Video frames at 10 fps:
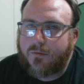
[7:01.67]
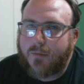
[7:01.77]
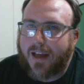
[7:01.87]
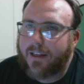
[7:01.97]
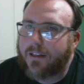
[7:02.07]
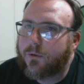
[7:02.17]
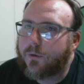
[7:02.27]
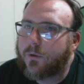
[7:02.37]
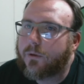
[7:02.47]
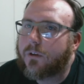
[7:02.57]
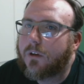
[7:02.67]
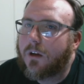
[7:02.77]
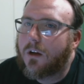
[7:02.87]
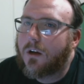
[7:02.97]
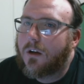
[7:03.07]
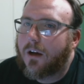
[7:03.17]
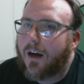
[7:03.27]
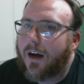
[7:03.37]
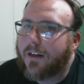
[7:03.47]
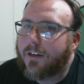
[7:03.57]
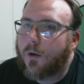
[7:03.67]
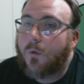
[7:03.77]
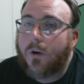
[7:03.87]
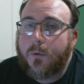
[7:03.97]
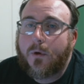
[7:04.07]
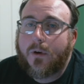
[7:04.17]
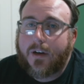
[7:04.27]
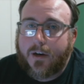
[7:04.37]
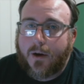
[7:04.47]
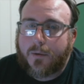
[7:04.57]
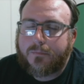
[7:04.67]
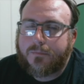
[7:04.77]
back into what you already know.